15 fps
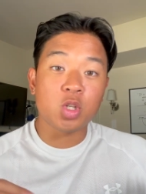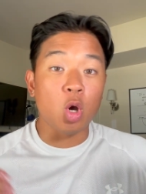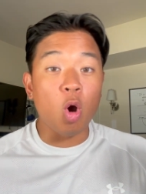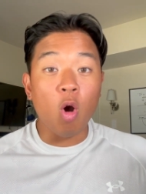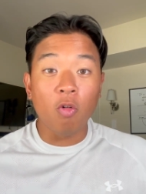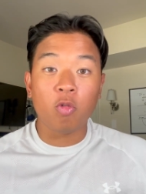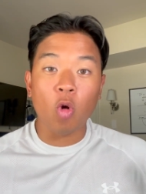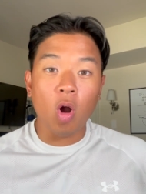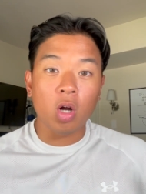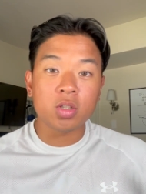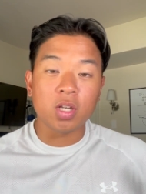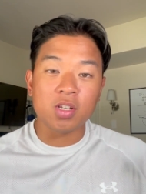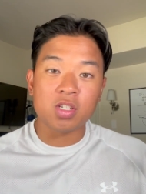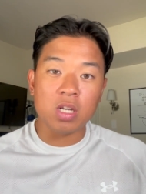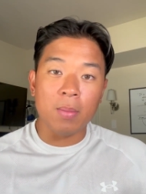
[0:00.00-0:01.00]
So overall,
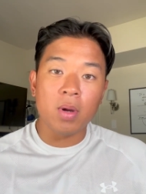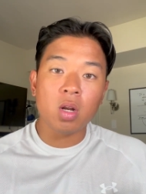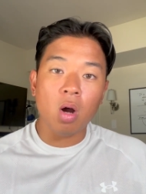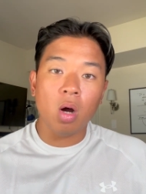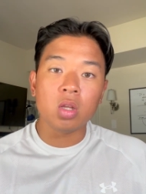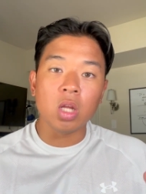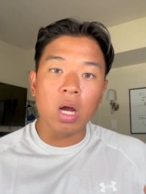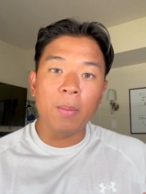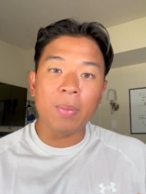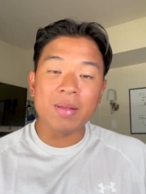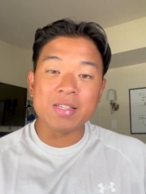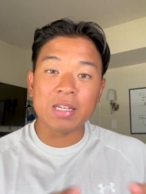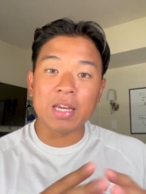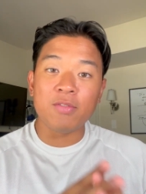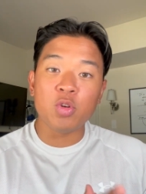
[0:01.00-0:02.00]
to sum it all up
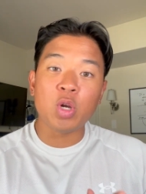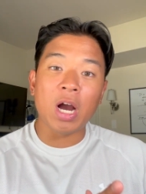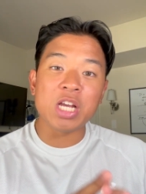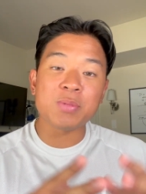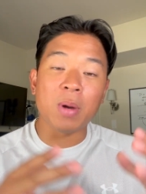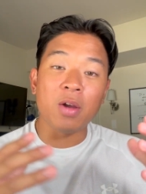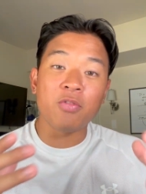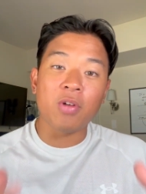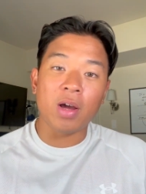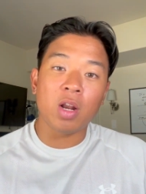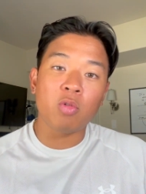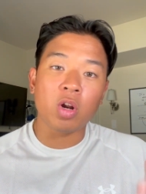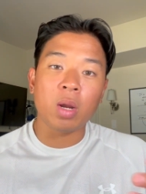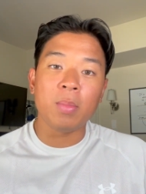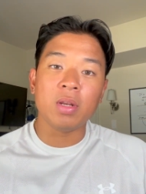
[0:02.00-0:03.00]
and to give you guys my
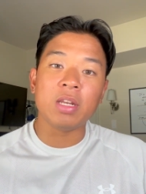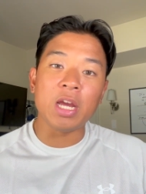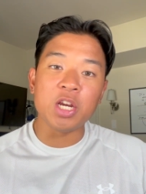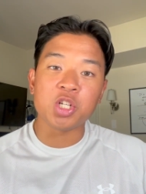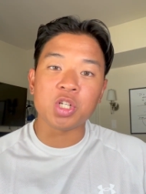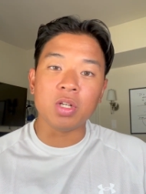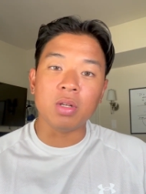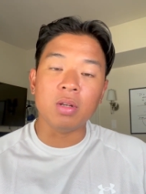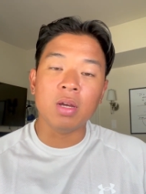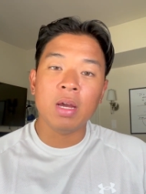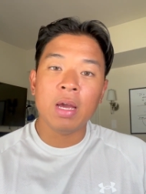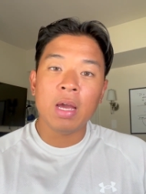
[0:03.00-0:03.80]
final recommendation,